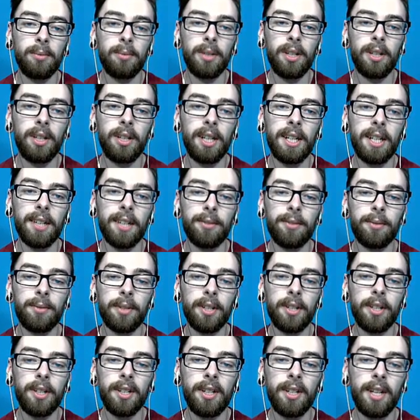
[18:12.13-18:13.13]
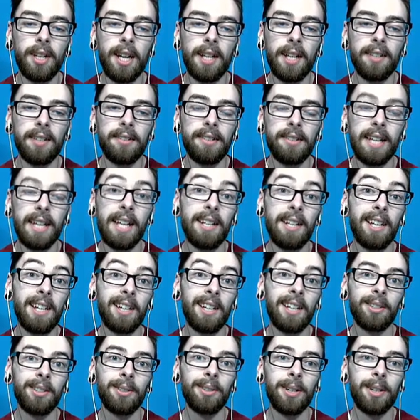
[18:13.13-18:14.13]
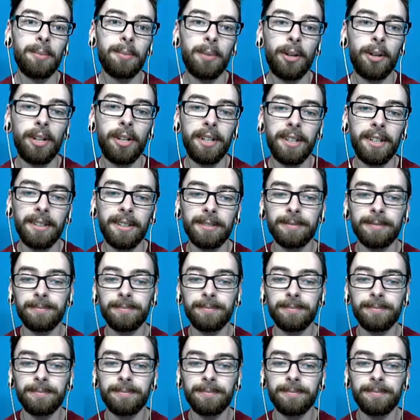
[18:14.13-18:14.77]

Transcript: well, I guess we're gonna add Sandile to our party.